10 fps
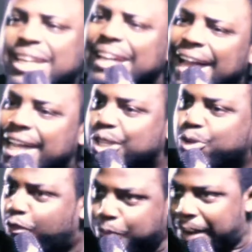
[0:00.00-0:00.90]
the
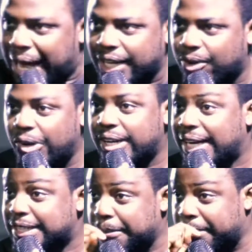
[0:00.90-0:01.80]
kind of man God
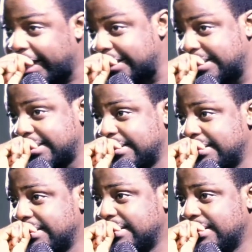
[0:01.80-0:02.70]
had in mind?
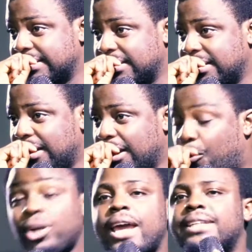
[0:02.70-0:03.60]

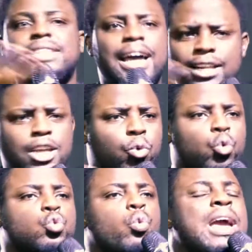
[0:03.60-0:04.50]
What exactly
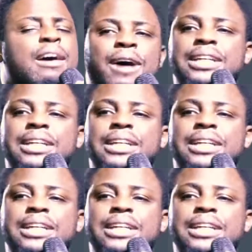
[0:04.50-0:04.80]
could we have